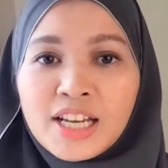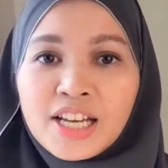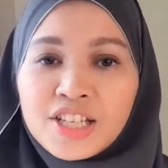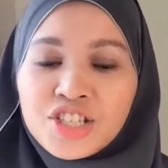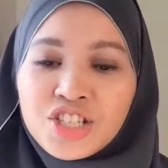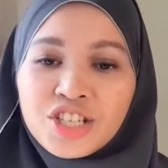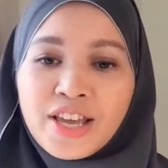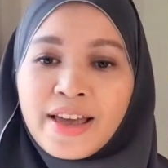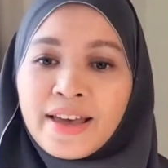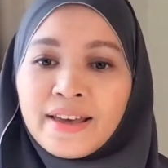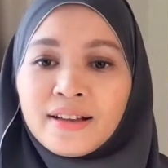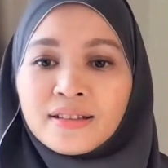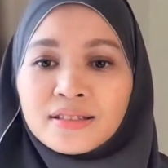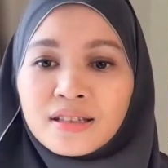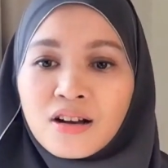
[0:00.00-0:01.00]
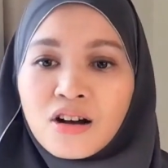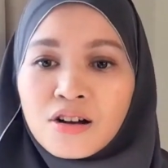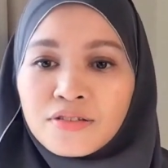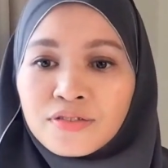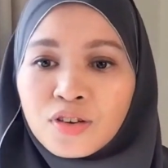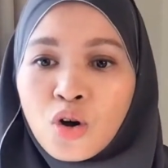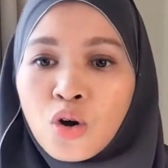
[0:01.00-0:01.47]
She held
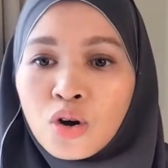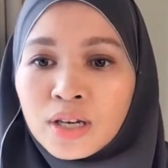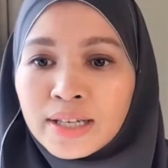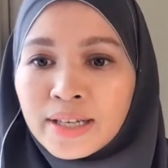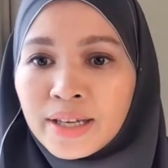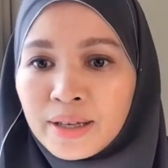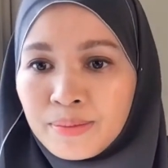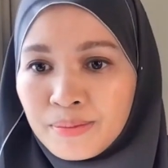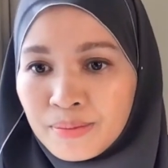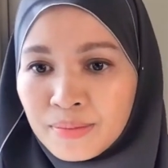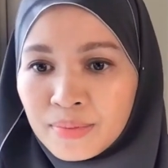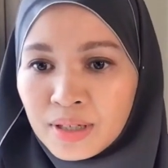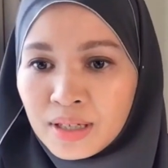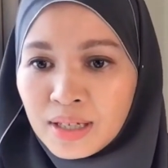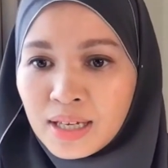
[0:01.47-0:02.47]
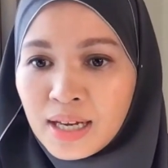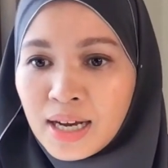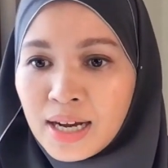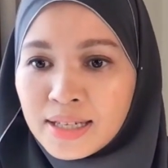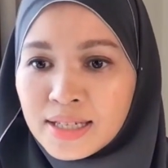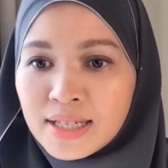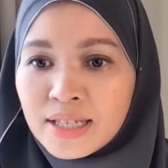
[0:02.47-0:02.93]
off calling him
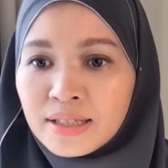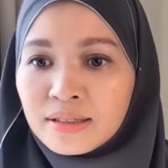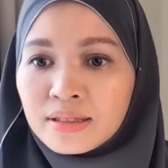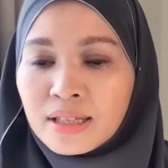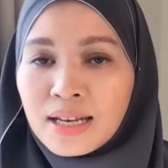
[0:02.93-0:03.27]
until the